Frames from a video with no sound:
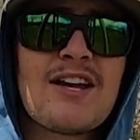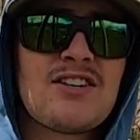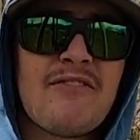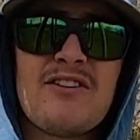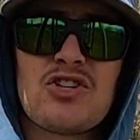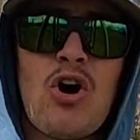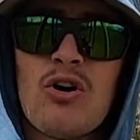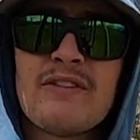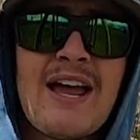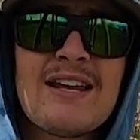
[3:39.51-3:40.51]
I saw fish
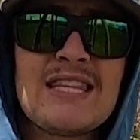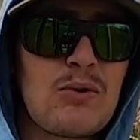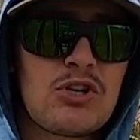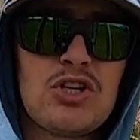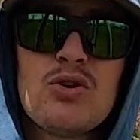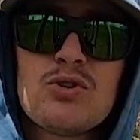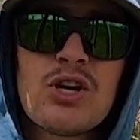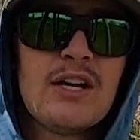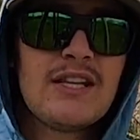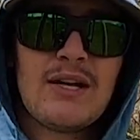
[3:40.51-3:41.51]
all day, they were
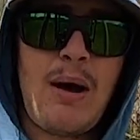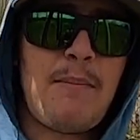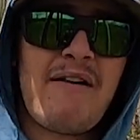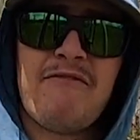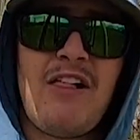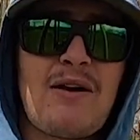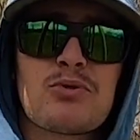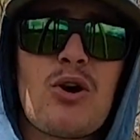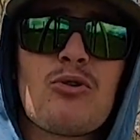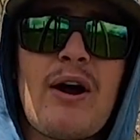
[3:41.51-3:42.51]
huge, my
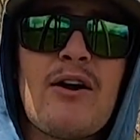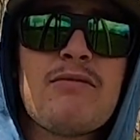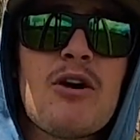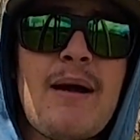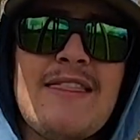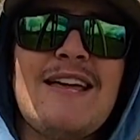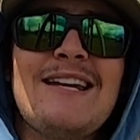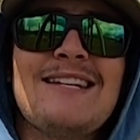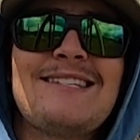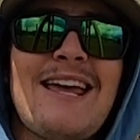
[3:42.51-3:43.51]
flies were going right over them, and
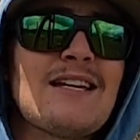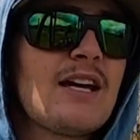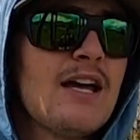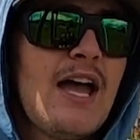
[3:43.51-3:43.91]
they didn't take.